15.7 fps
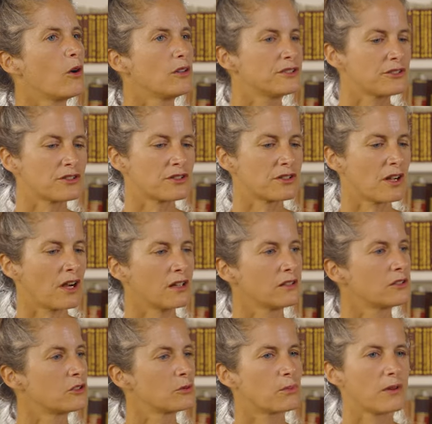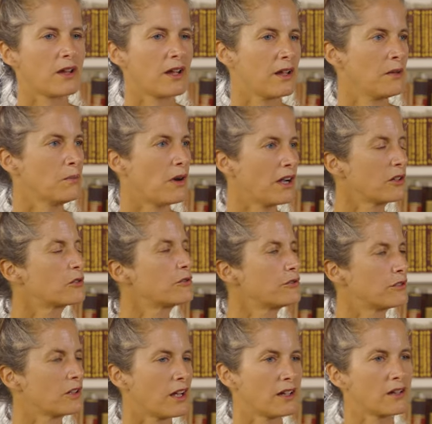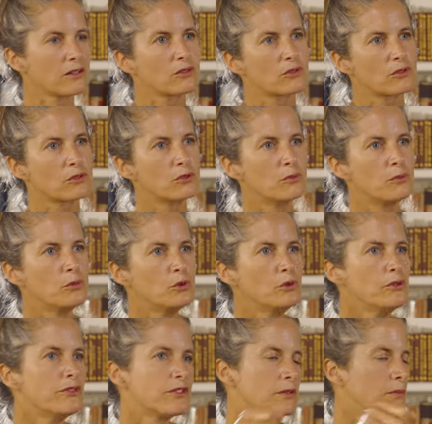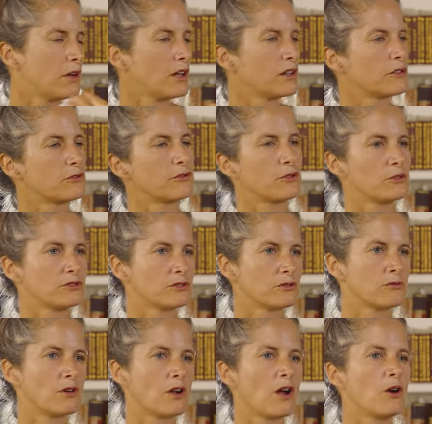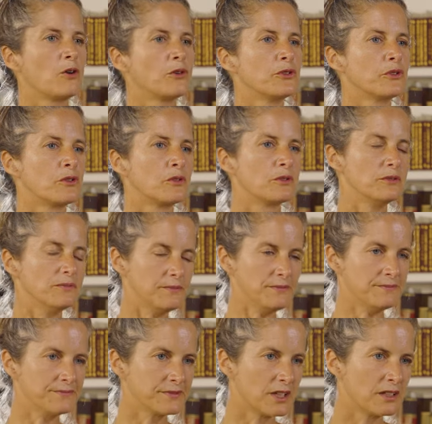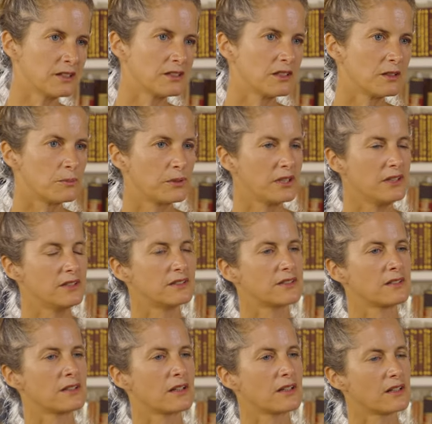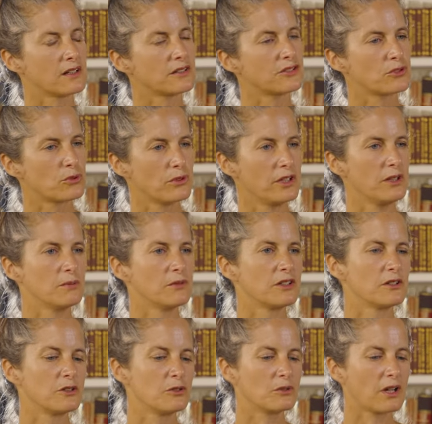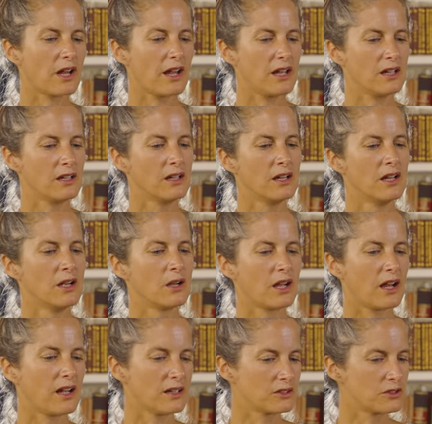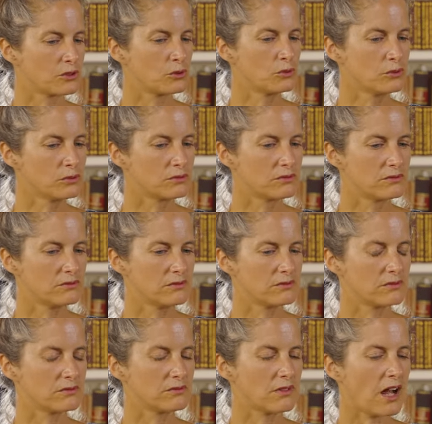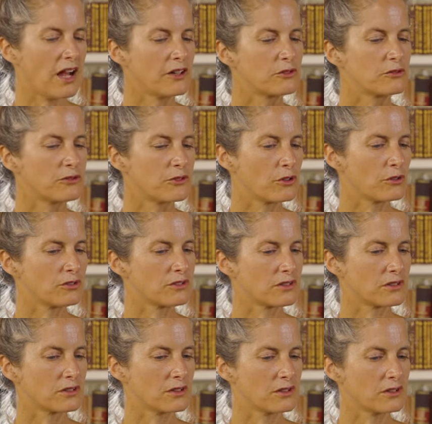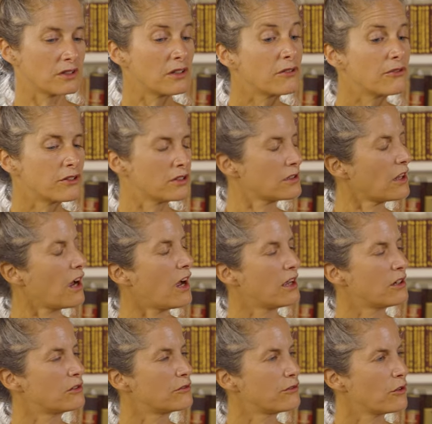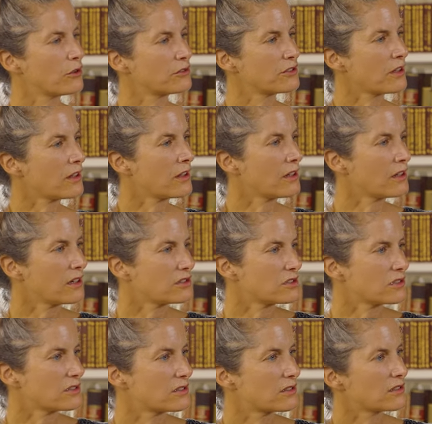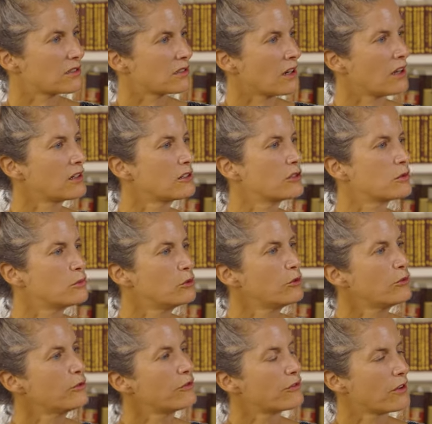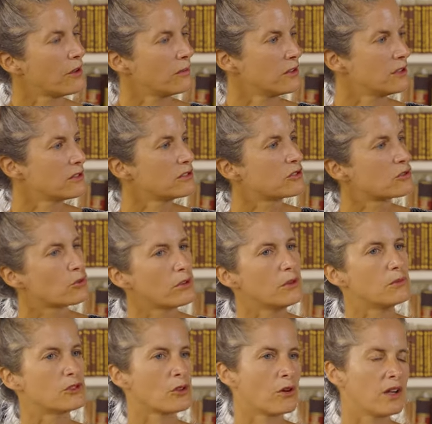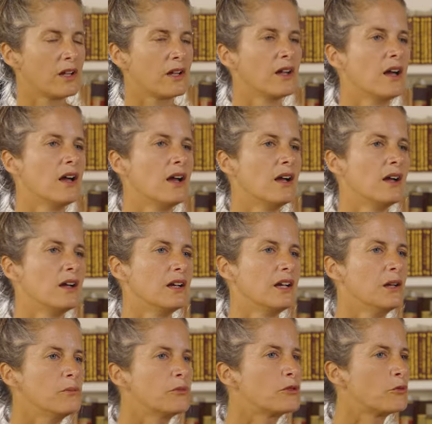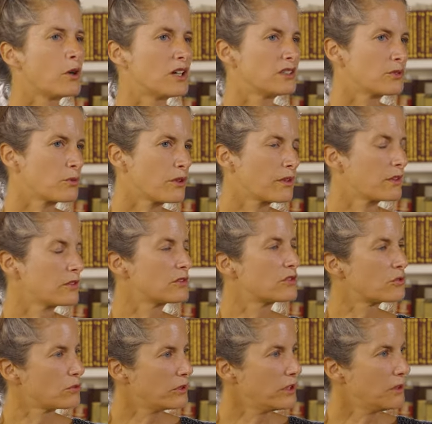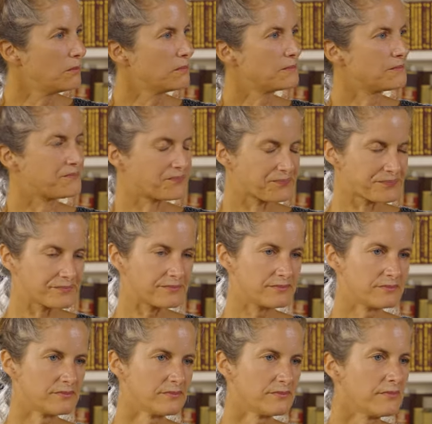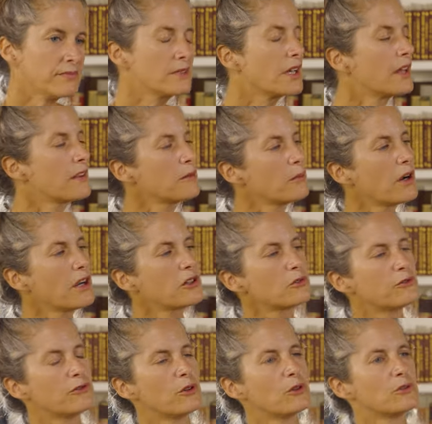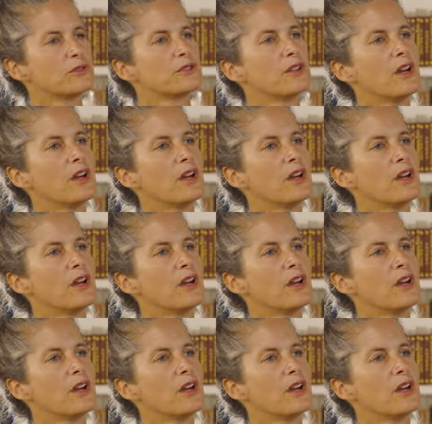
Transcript: also started to play microphone, like to move the microphones around, or I did a piece in a little stream in the UK I had two hydrophones, different hydrophones, and then I just started to move them in the stream. So I improvised with the stream and the microphones.